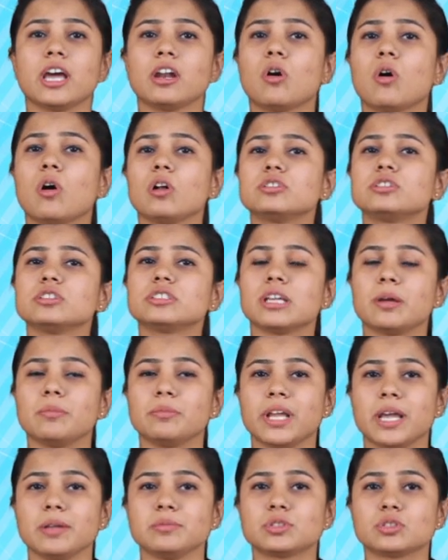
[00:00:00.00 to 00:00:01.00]
be also
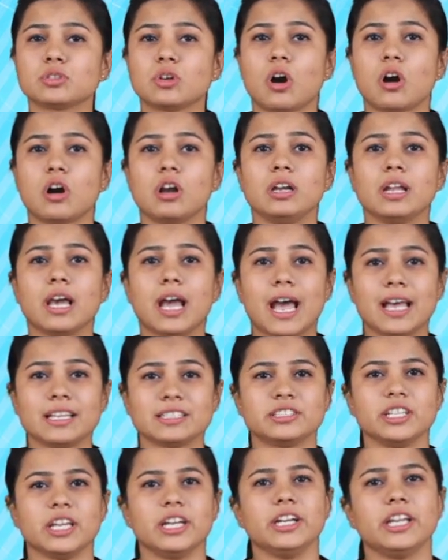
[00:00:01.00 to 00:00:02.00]
sometimes called
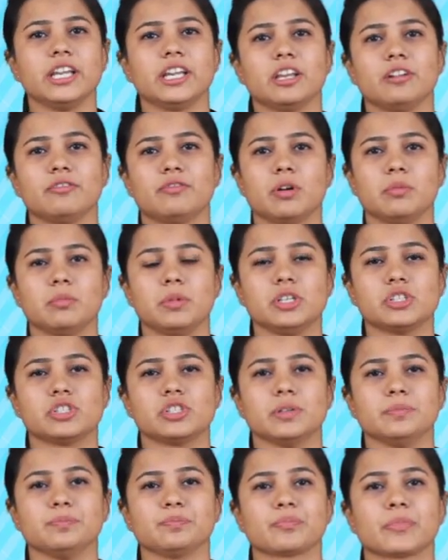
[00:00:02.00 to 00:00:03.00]
as genetic
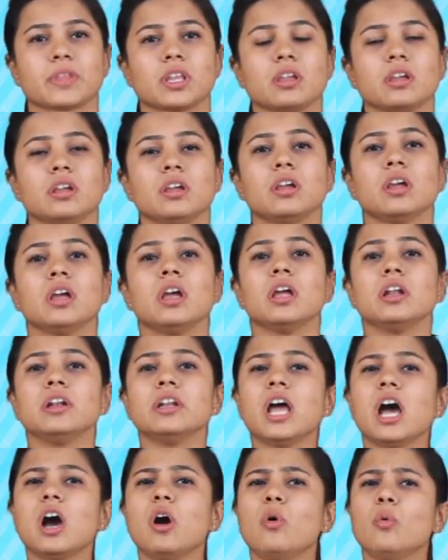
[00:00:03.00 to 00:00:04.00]
information.
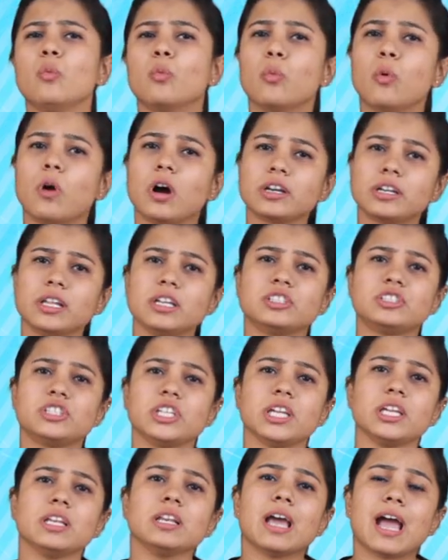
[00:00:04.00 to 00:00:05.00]
Now, what a
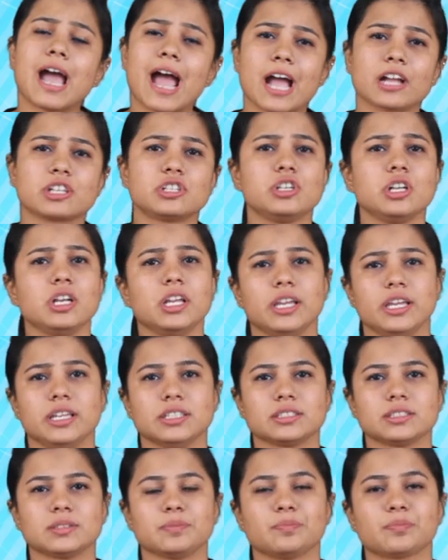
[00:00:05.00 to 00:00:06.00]
gene actually
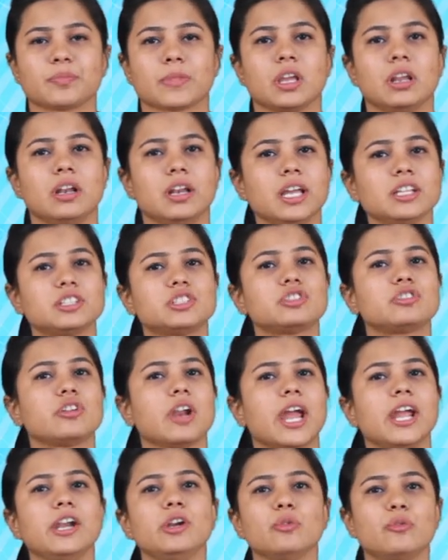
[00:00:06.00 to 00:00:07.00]
is? Let's
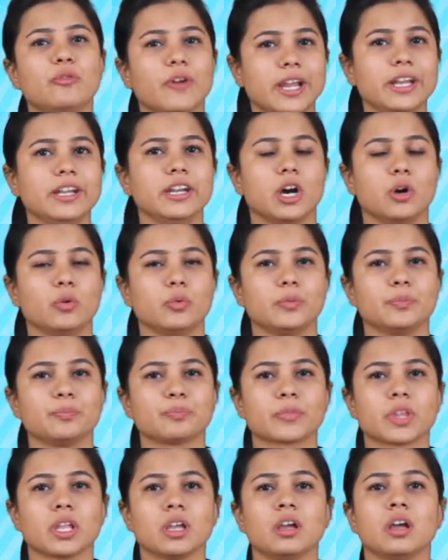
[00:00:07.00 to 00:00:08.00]
try to find out.
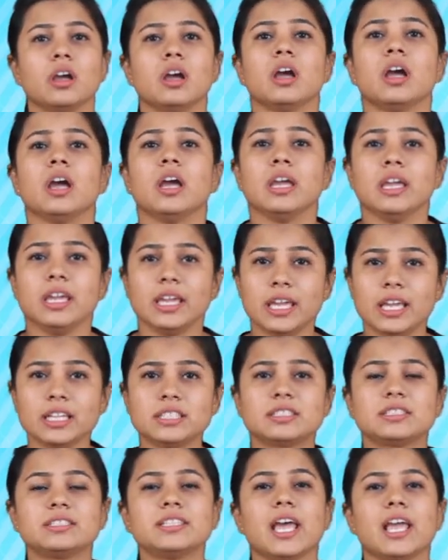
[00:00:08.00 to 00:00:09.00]

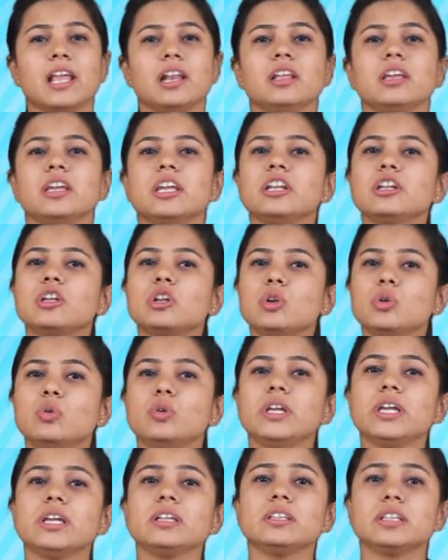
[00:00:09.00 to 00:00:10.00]
Each cell,
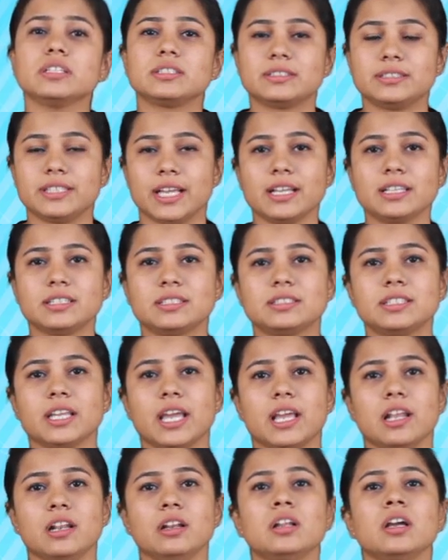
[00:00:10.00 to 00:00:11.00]
including the sex
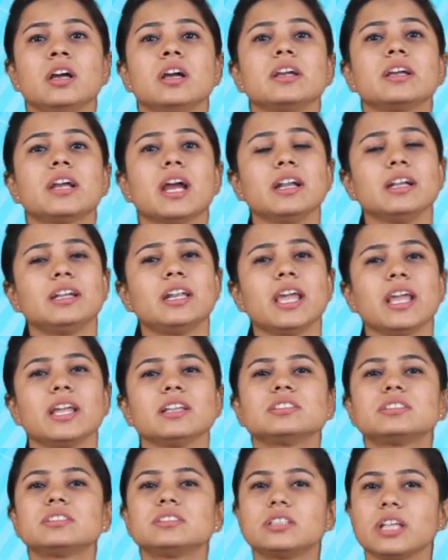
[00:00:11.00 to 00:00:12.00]
cell,
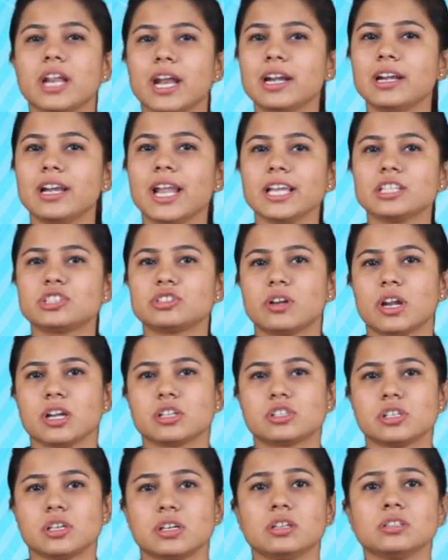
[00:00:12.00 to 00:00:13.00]
contains thread-like
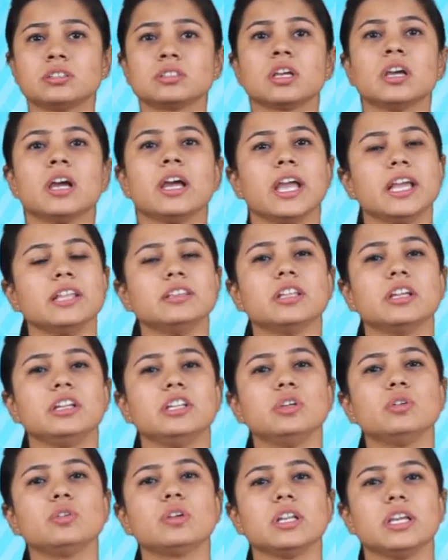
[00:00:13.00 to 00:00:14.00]
structures in the
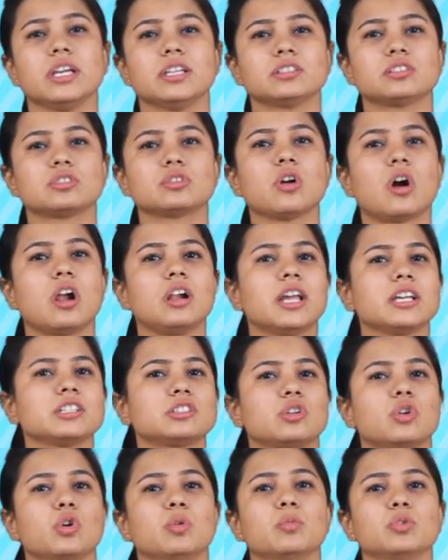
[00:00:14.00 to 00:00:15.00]
nucleus called
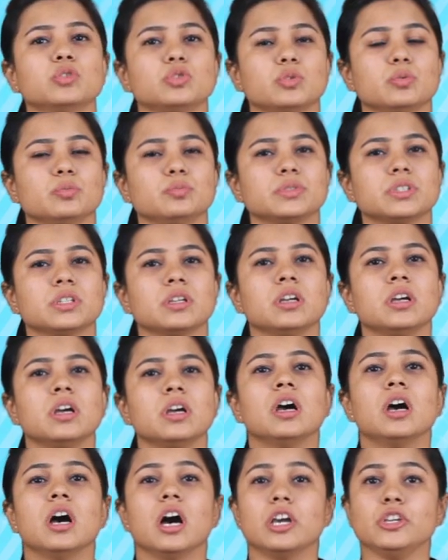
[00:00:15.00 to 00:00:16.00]
as chromosomes.
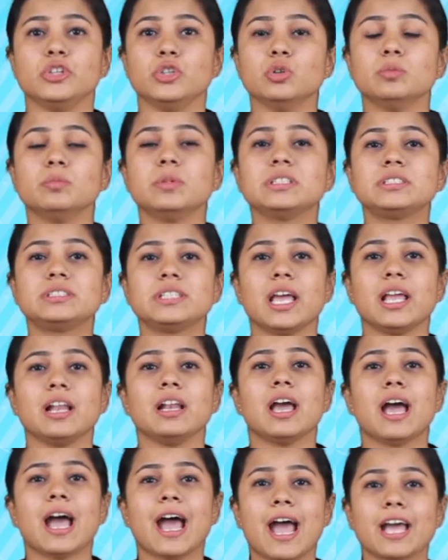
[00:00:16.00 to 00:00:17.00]
A human cell
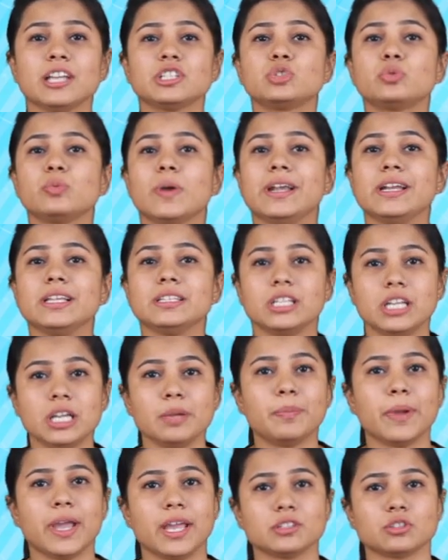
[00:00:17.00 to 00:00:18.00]
has
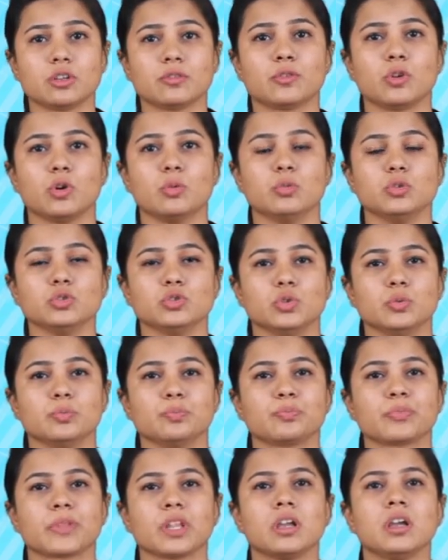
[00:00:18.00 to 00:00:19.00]
23 pairs of chromosomes.
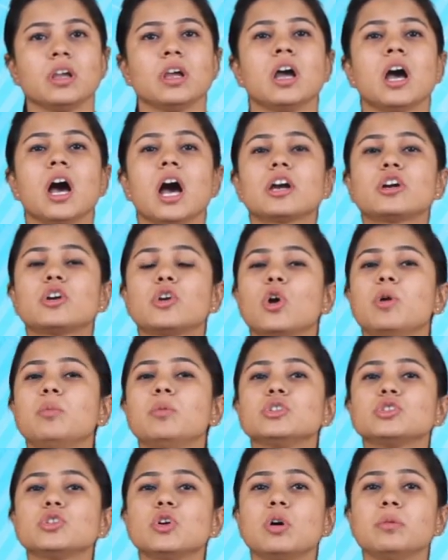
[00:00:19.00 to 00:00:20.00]
A
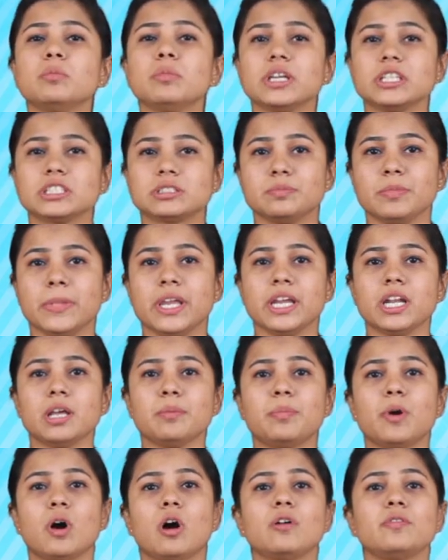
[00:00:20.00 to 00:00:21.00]
chromosome is made
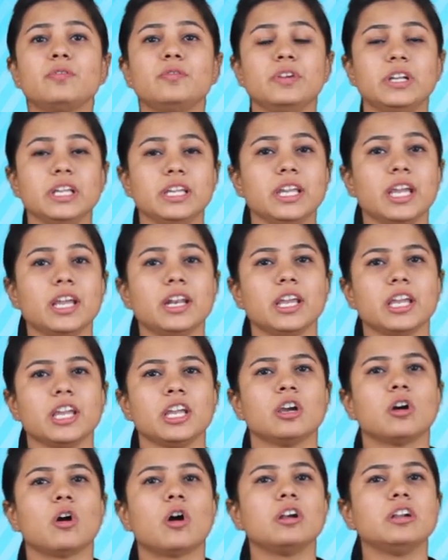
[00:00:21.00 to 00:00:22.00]
up of
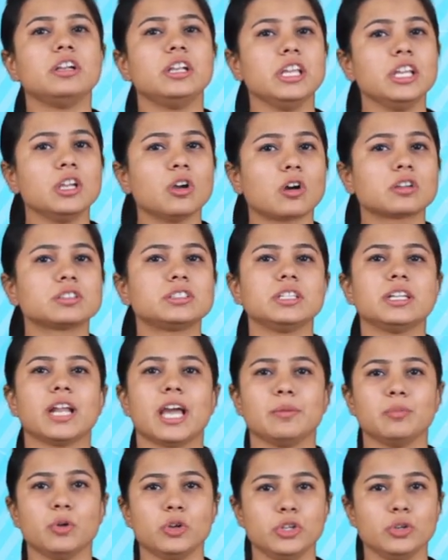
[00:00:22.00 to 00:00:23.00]
DNA or
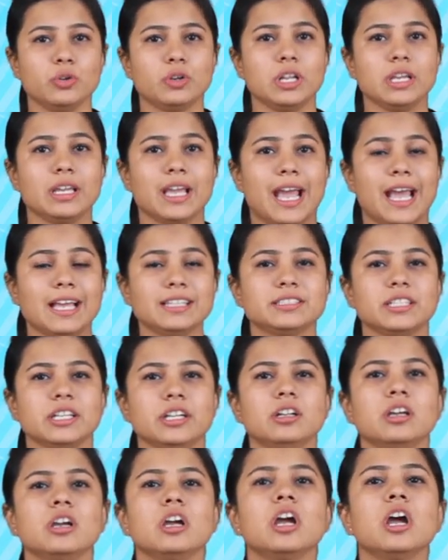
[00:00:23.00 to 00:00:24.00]
deoxyribonucleic
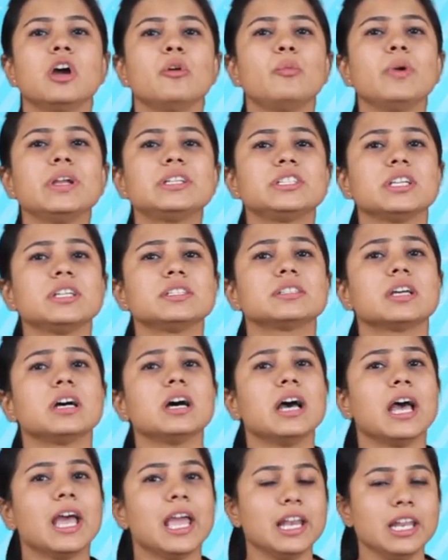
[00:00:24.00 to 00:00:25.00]
acid, which is a
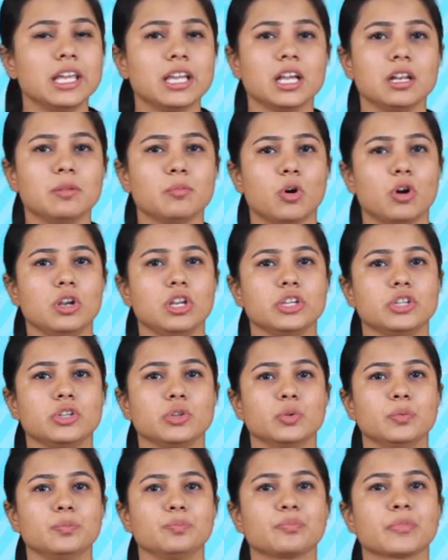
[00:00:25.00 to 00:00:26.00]
helical
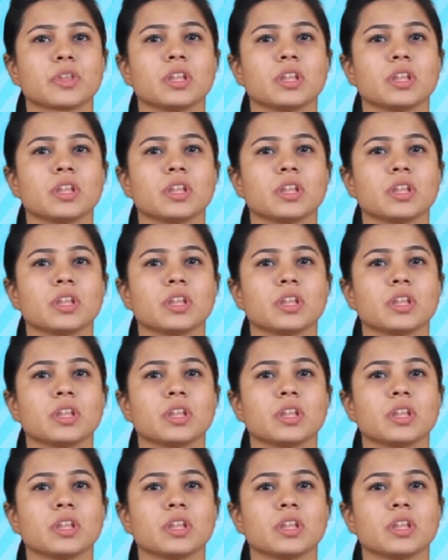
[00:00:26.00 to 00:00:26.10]
molecule.